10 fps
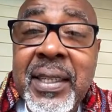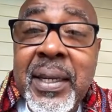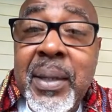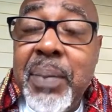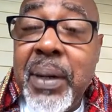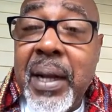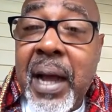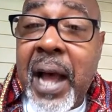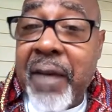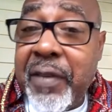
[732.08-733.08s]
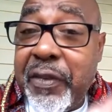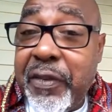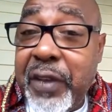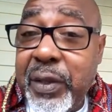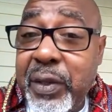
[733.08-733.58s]
But I have a
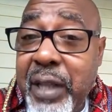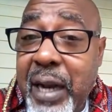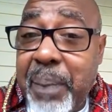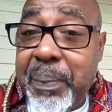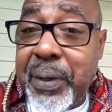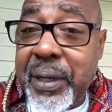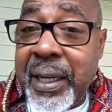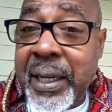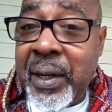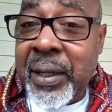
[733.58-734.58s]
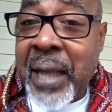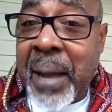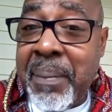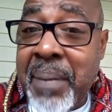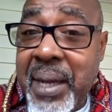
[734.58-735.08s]
filter that I put in on that
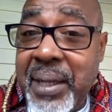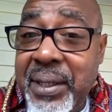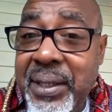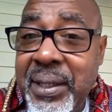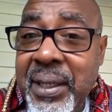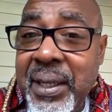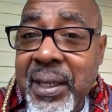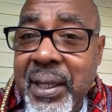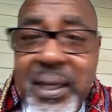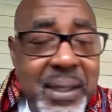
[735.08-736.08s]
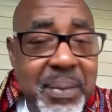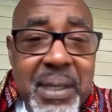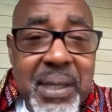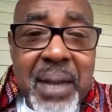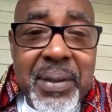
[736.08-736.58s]
mesh. Yeah,
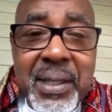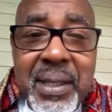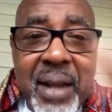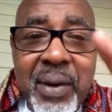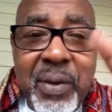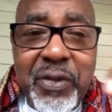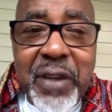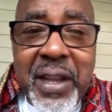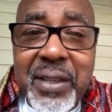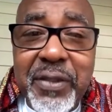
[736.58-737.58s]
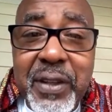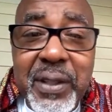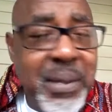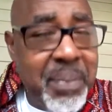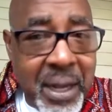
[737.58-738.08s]
sometimes it's not no fancy filter.
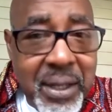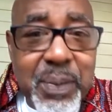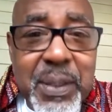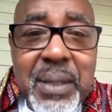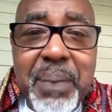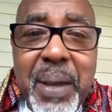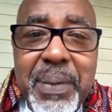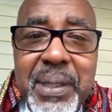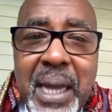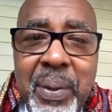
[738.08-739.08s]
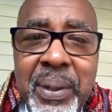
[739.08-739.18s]
It might just be some paper towel.